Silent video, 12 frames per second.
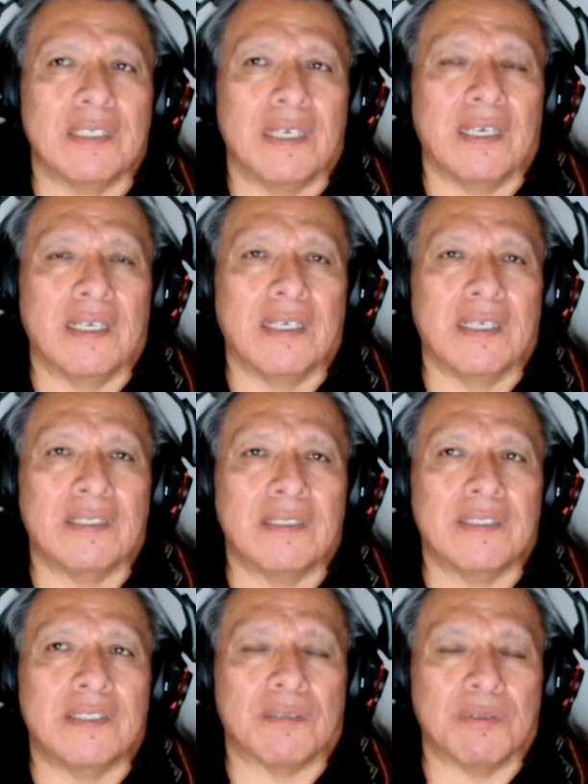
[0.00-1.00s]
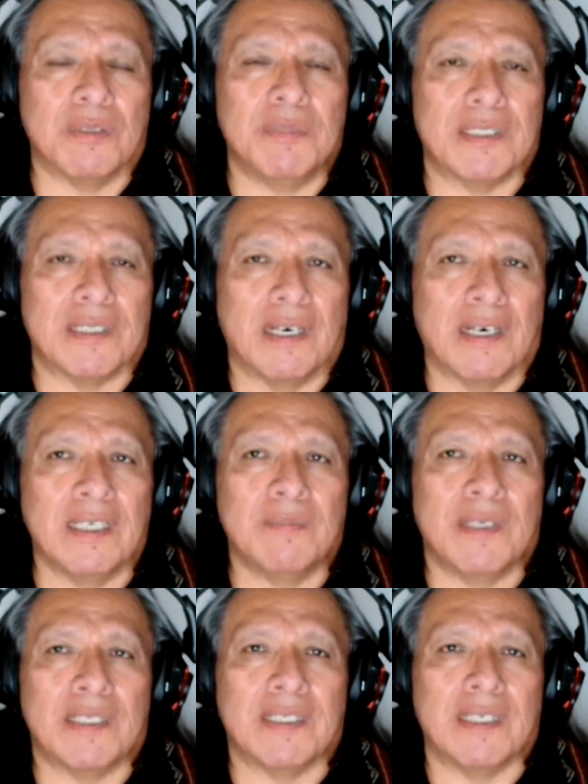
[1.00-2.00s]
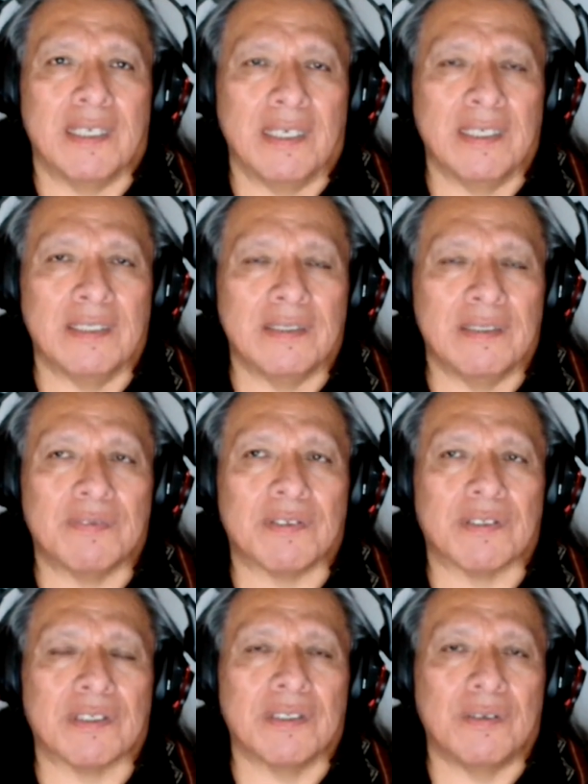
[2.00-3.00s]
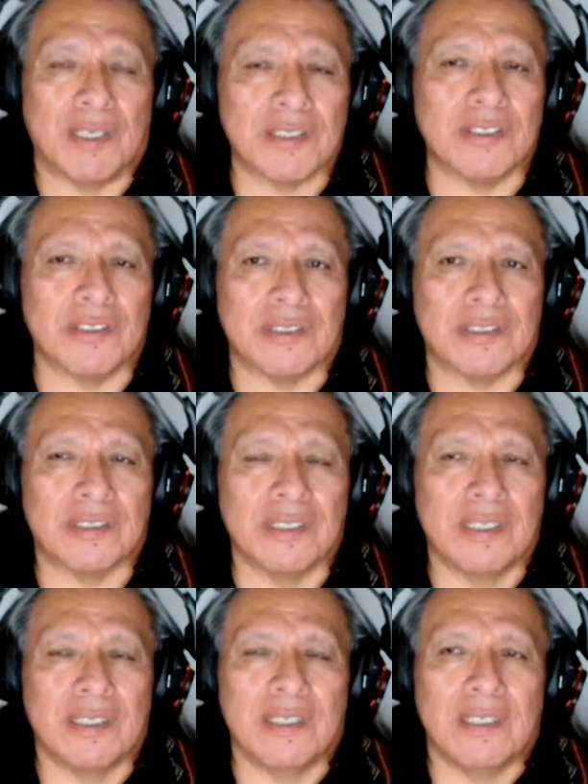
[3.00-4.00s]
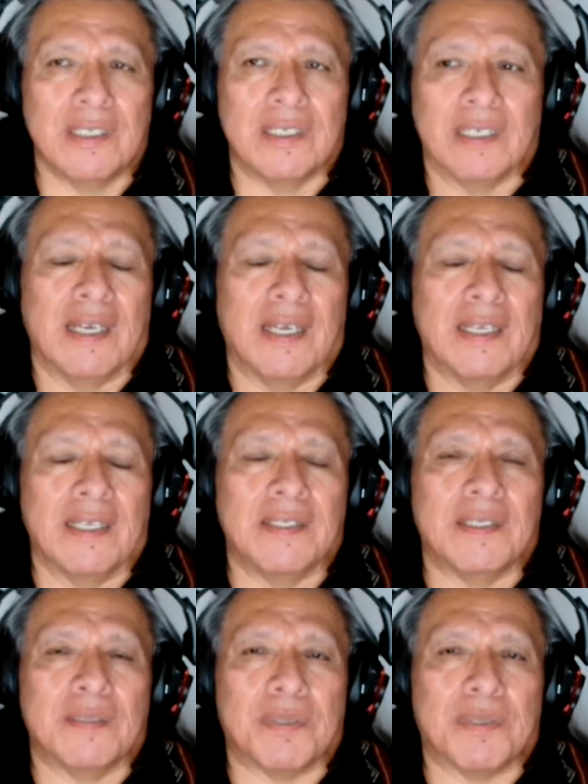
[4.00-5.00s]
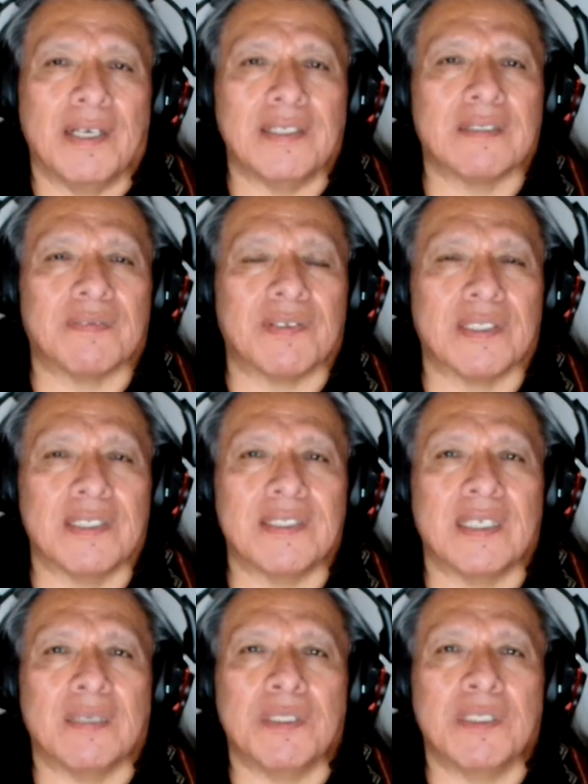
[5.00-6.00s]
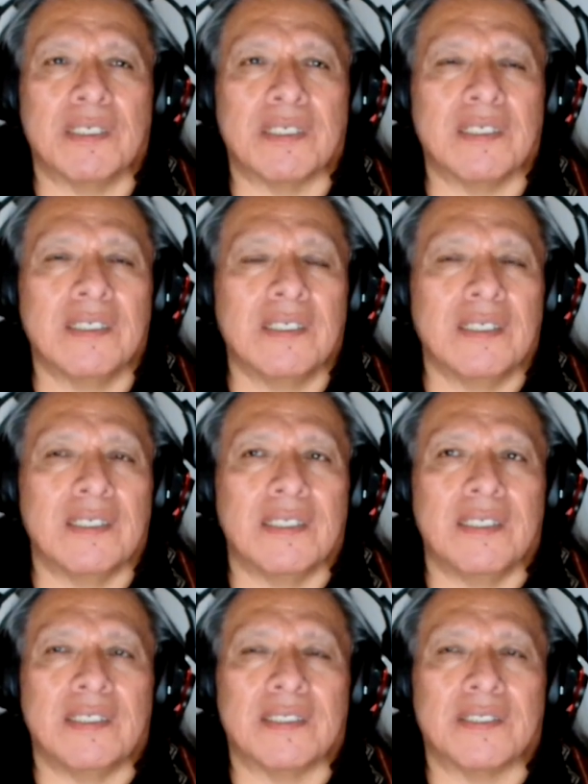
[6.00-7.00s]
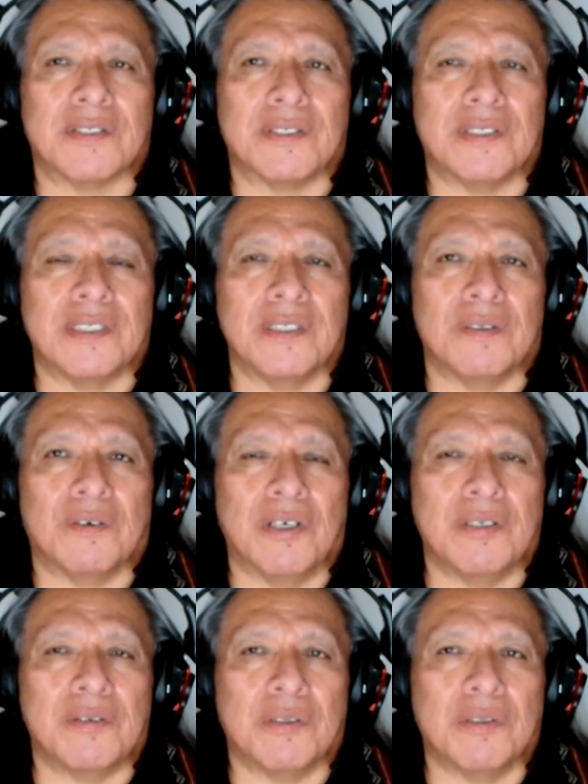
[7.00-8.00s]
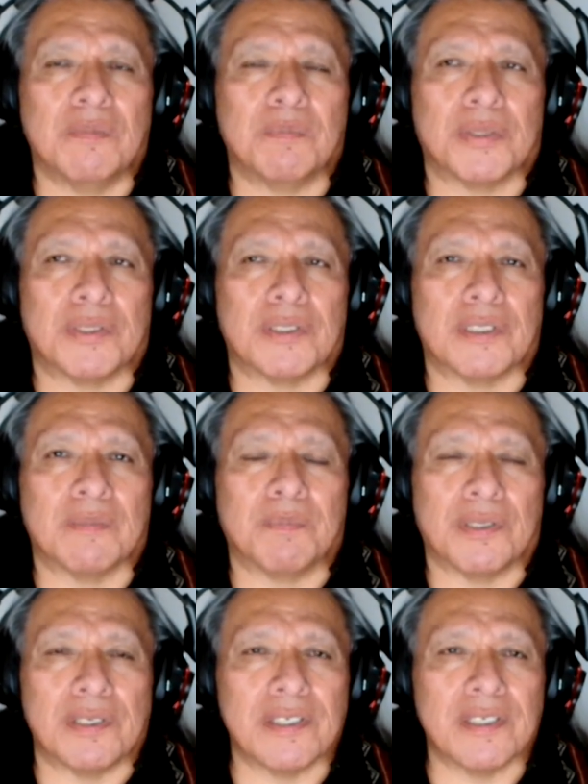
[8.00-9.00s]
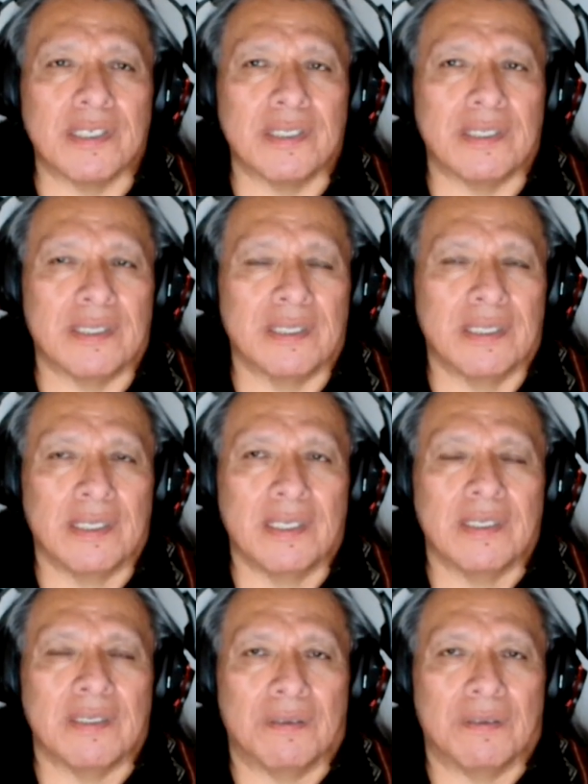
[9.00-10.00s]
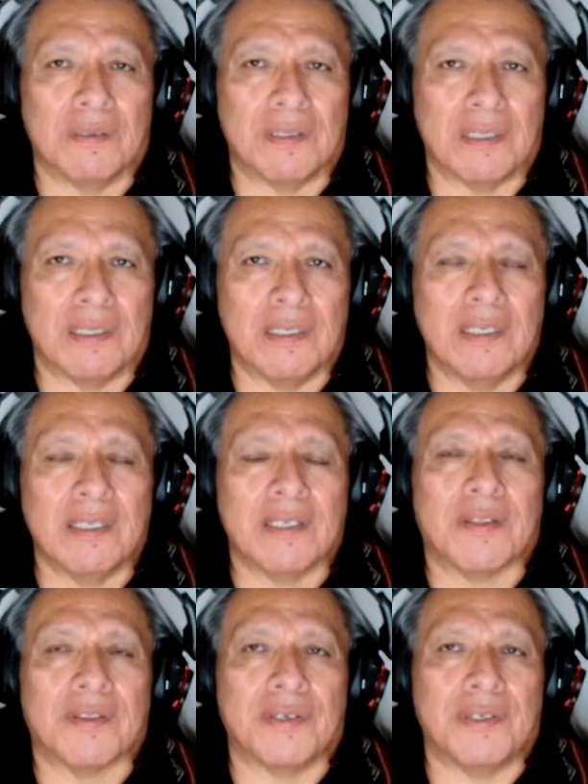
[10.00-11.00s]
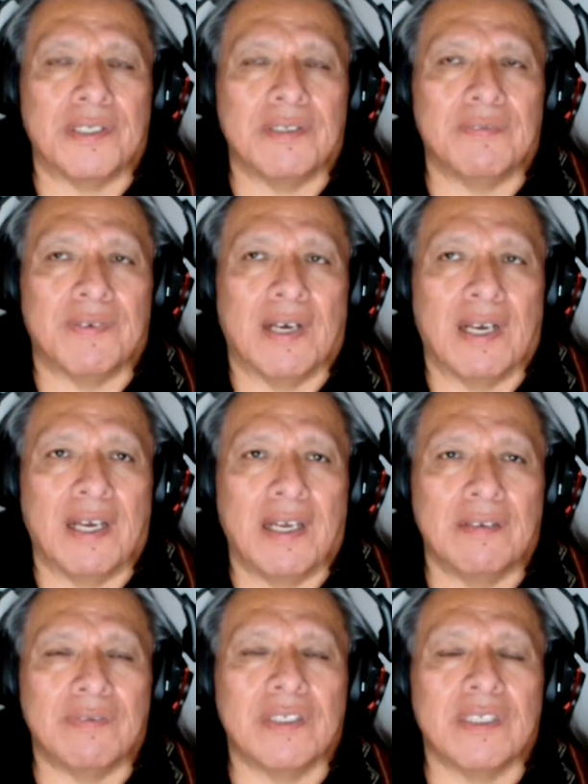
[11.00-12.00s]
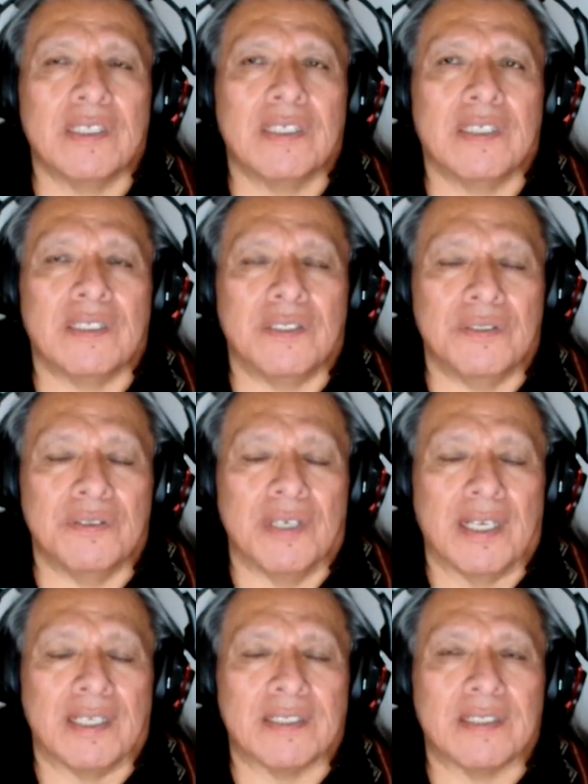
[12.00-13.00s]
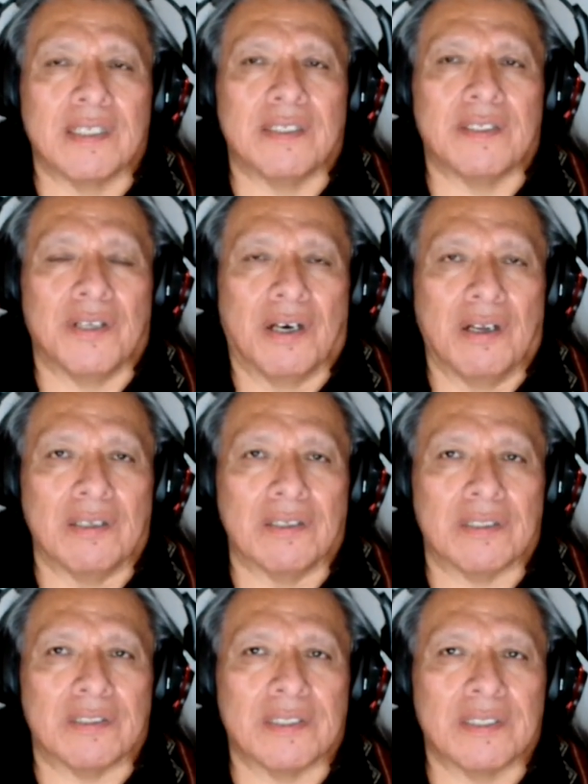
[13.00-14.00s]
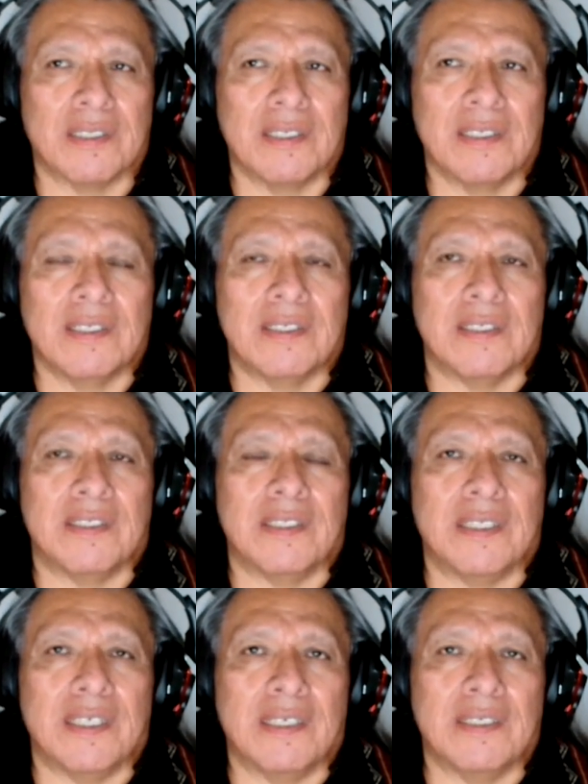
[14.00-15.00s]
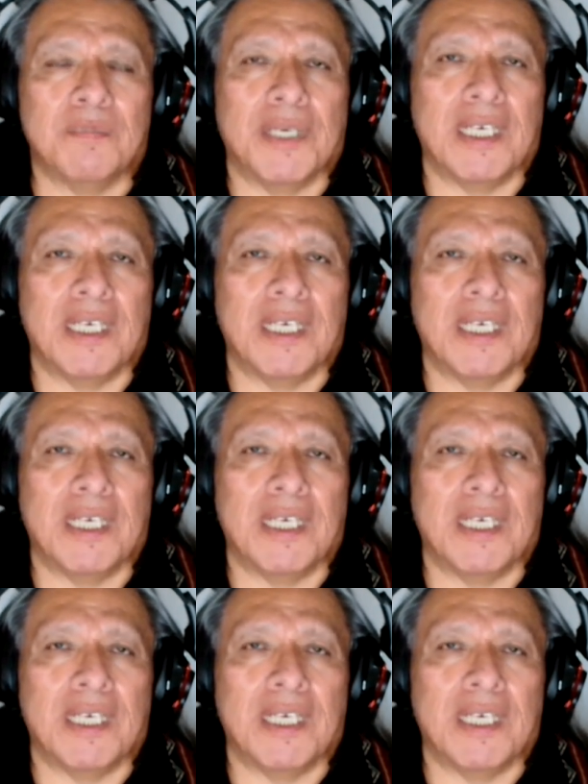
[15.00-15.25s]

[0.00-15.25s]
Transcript: and there will be time at the end for questions. And the price for this seminar is 30 euro per person or 35 US dollars. And again,